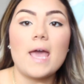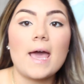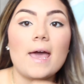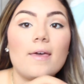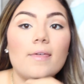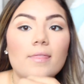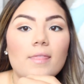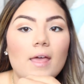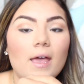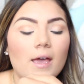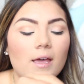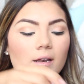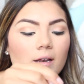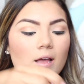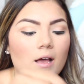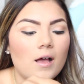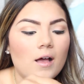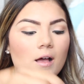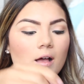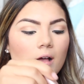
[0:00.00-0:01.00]
And
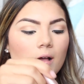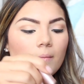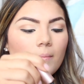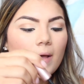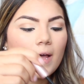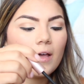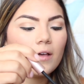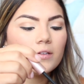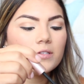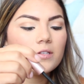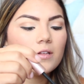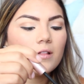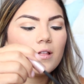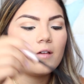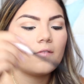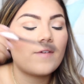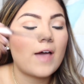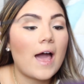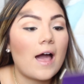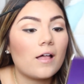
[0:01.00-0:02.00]
then um, I also
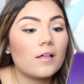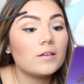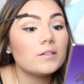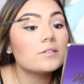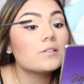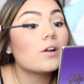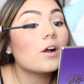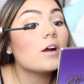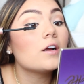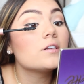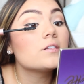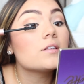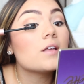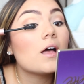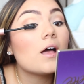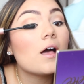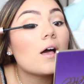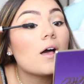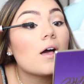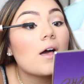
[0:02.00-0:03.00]
love Alex Garza,
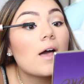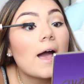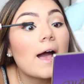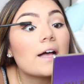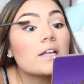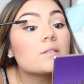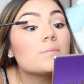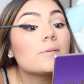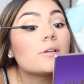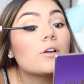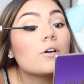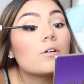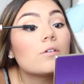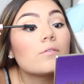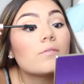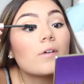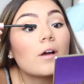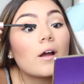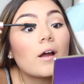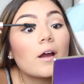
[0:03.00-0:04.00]
Aspen
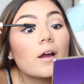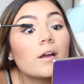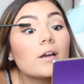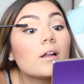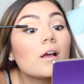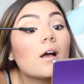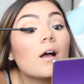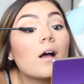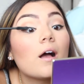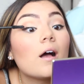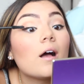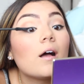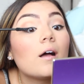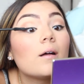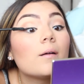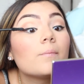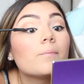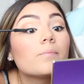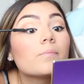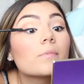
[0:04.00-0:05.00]
Ovard,
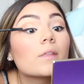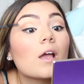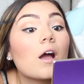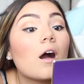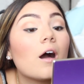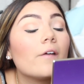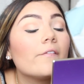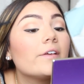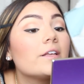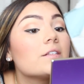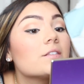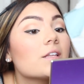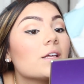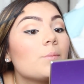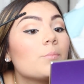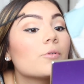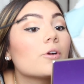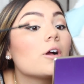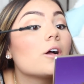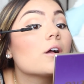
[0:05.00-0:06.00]
um,
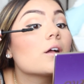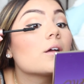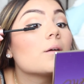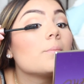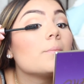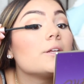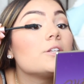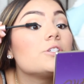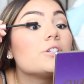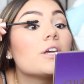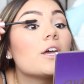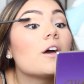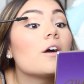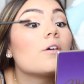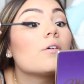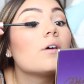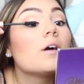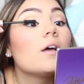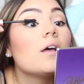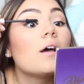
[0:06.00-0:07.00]
obviously Brooke
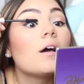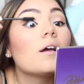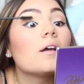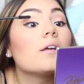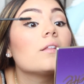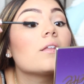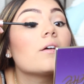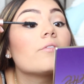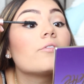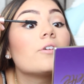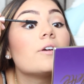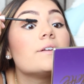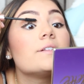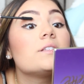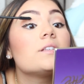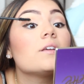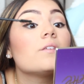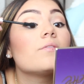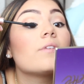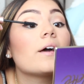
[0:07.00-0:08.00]
Miccio. I love
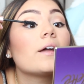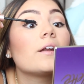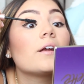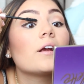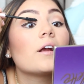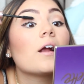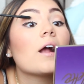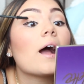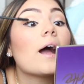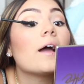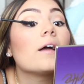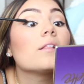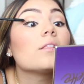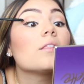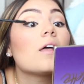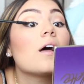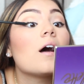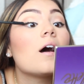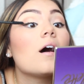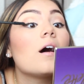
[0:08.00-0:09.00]
Christy Vetter. I
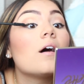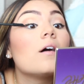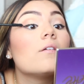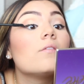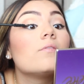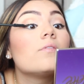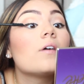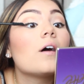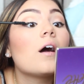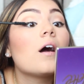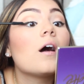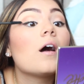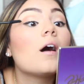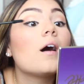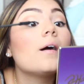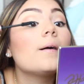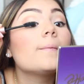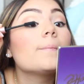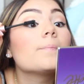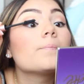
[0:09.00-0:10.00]
love
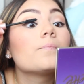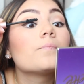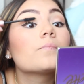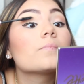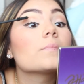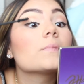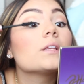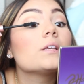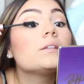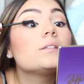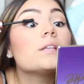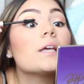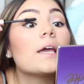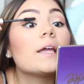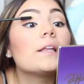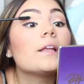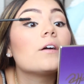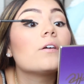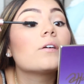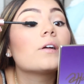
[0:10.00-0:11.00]
um,
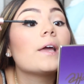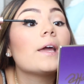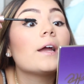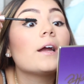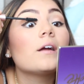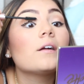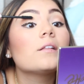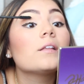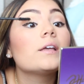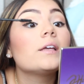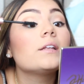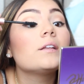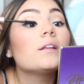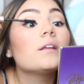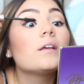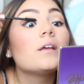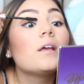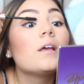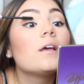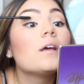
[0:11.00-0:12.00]
Danielle
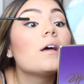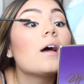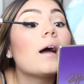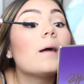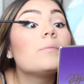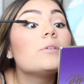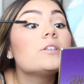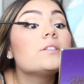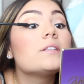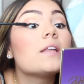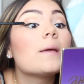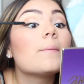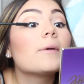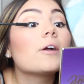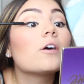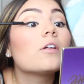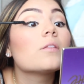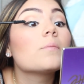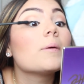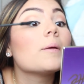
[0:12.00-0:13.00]
Carolan. I'm just
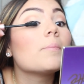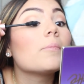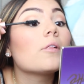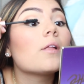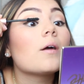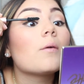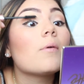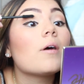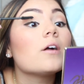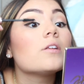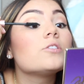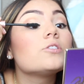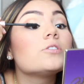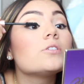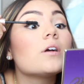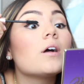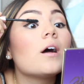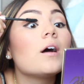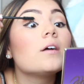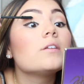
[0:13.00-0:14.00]
naming all the people I
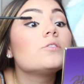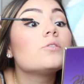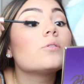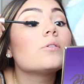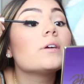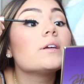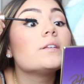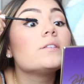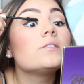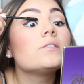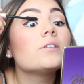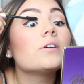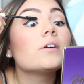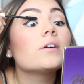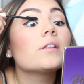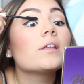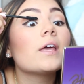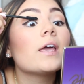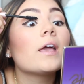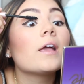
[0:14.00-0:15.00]
watch. Uh, Tori
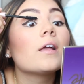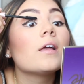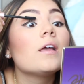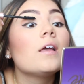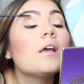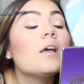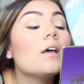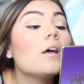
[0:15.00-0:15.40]
Sterling,